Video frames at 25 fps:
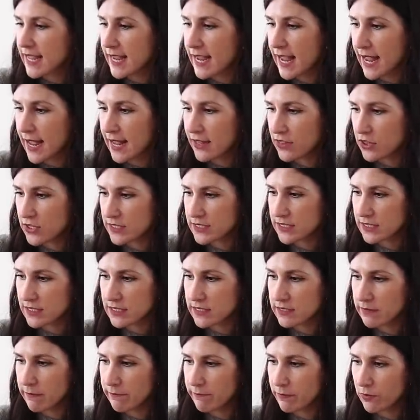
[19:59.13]
They are just a
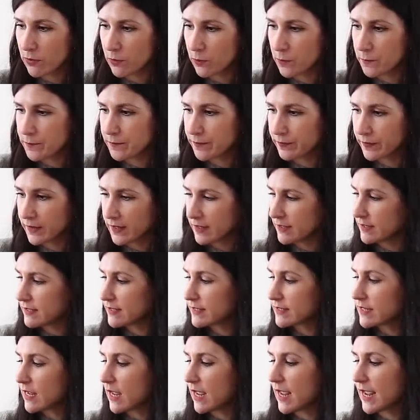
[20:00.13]
simple
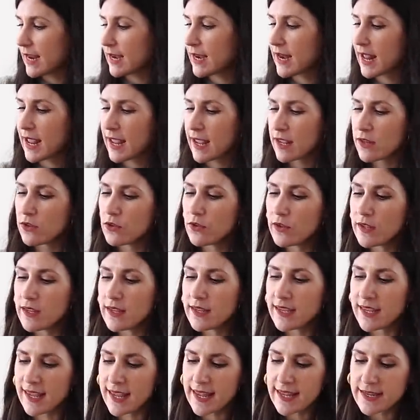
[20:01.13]
design and you
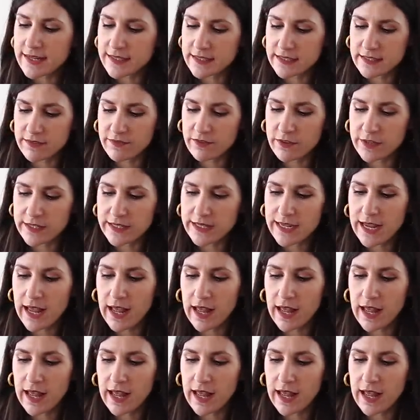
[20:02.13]
can get different